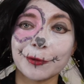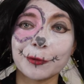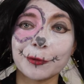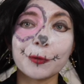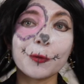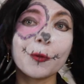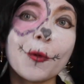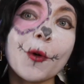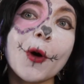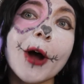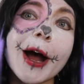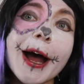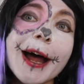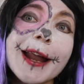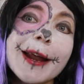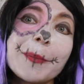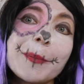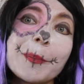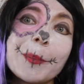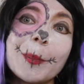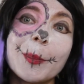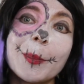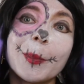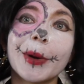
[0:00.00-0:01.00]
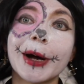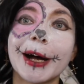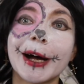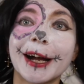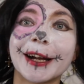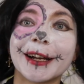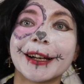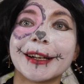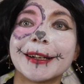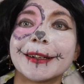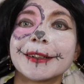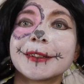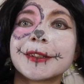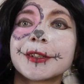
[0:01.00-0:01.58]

what a bargain